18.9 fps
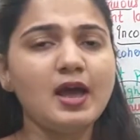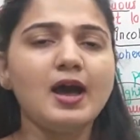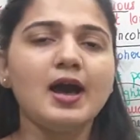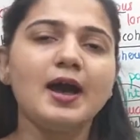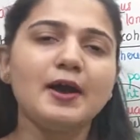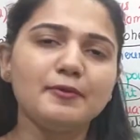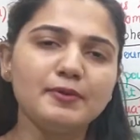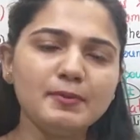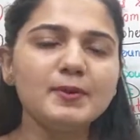
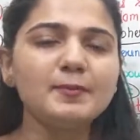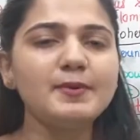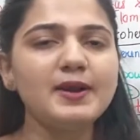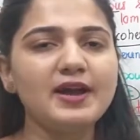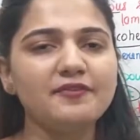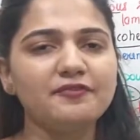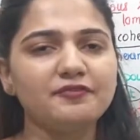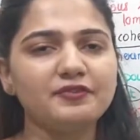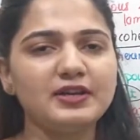I will be
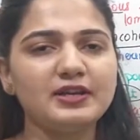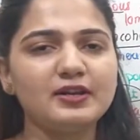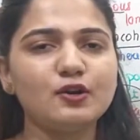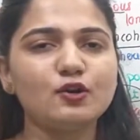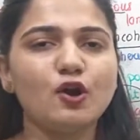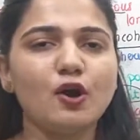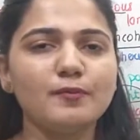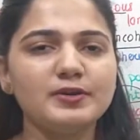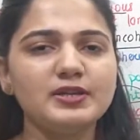preferring
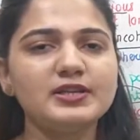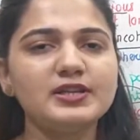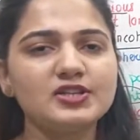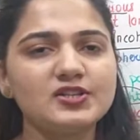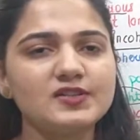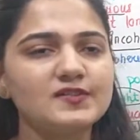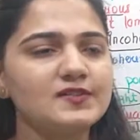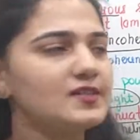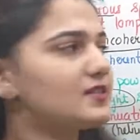a
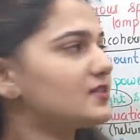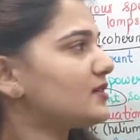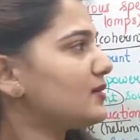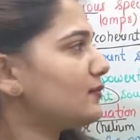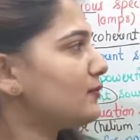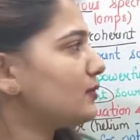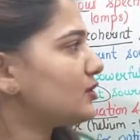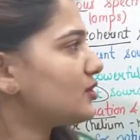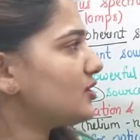communication
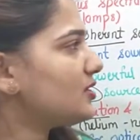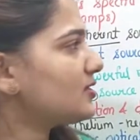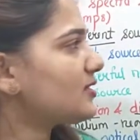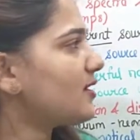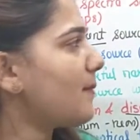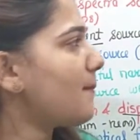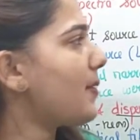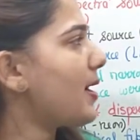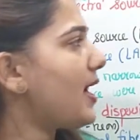system which is
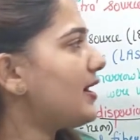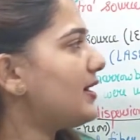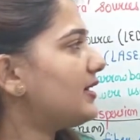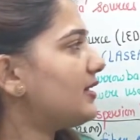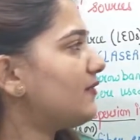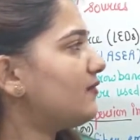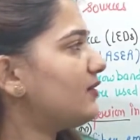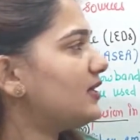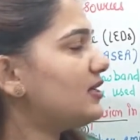
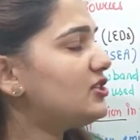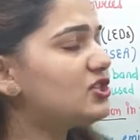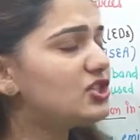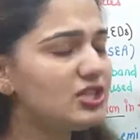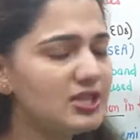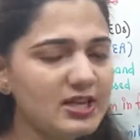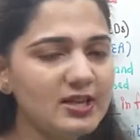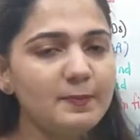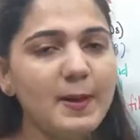comparatively
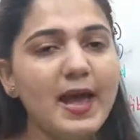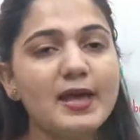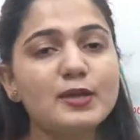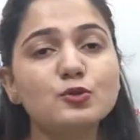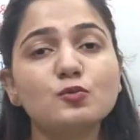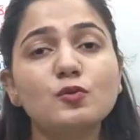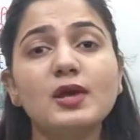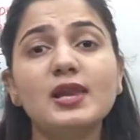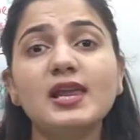cheap
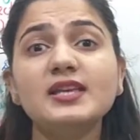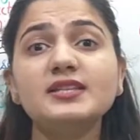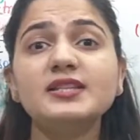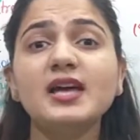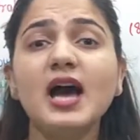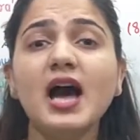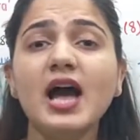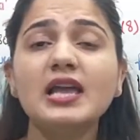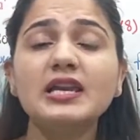as well as
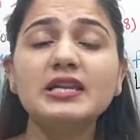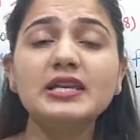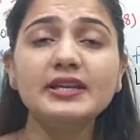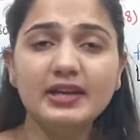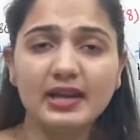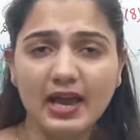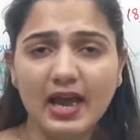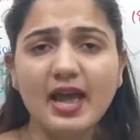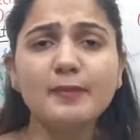highly
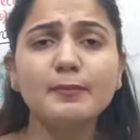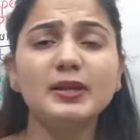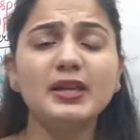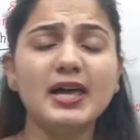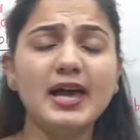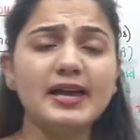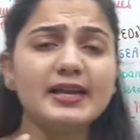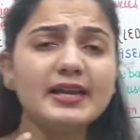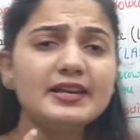reliable.
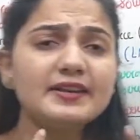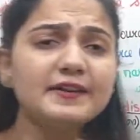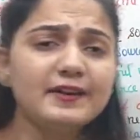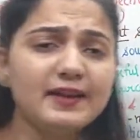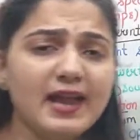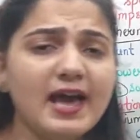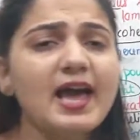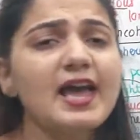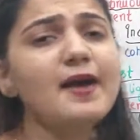I can
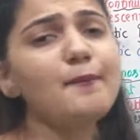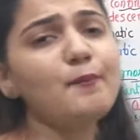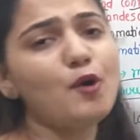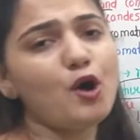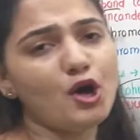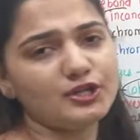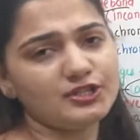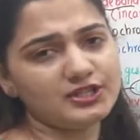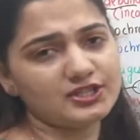rely
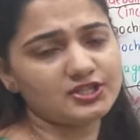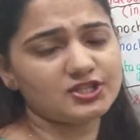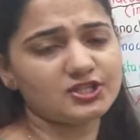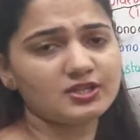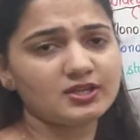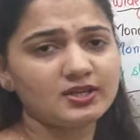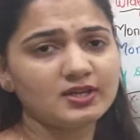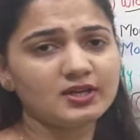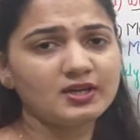upon
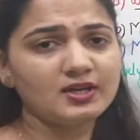it.